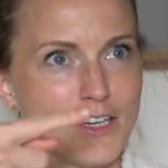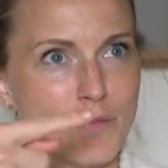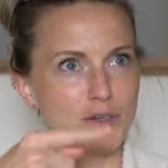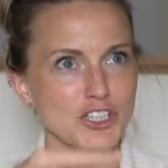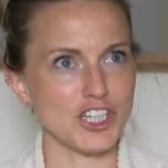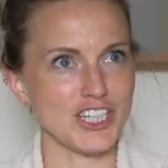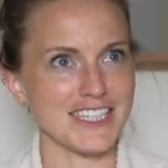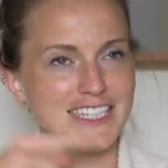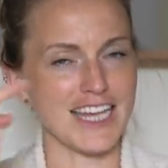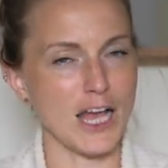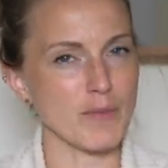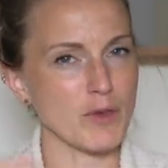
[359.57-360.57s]
but she doesn't
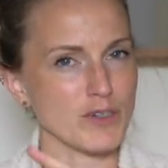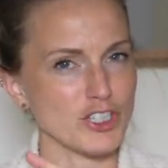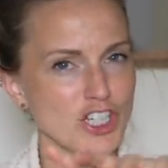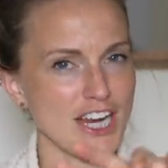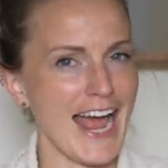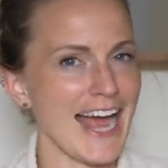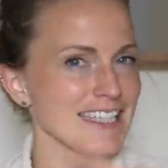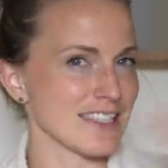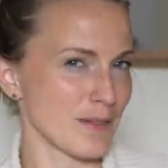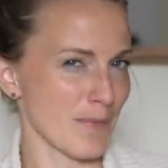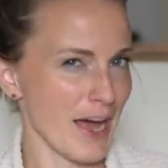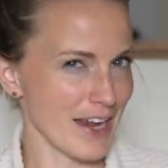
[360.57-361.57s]
tell me when she has
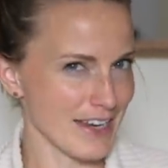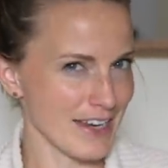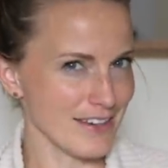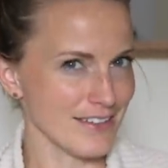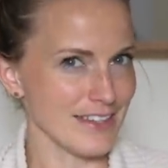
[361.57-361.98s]
to potty